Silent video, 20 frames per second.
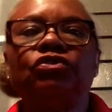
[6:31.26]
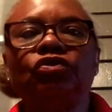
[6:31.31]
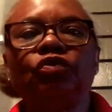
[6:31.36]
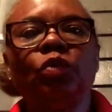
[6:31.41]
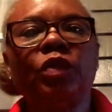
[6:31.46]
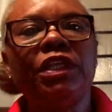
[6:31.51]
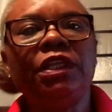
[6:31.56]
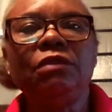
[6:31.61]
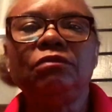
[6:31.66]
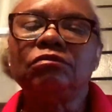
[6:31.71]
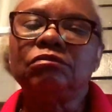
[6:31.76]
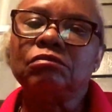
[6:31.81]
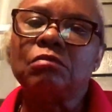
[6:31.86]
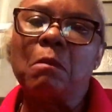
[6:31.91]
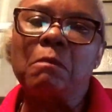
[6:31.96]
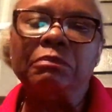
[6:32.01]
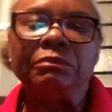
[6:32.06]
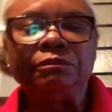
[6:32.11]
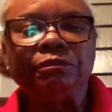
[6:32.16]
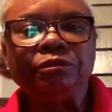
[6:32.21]
sweet and
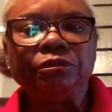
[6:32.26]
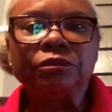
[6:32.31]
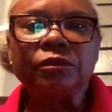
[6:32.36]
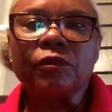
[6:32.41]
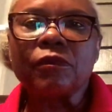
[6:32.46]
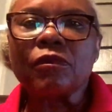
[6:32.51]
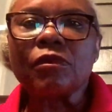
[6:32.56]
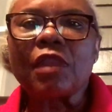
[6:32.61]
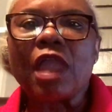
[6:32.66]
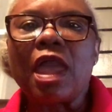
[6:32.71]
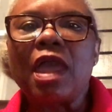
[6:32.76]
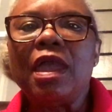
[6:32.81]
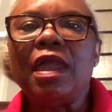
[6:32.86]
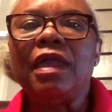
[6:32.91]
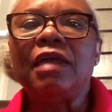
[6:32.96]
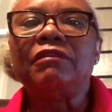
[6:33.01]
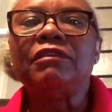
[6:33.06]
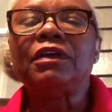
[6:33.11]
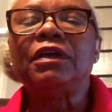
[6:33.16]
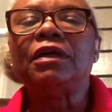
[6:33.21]
I
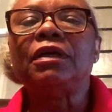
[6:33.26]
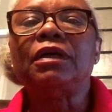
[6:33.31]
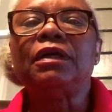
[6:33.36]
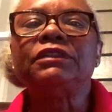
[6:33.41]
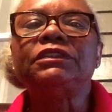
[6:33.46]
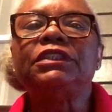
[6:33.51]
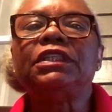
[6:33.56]
have a, a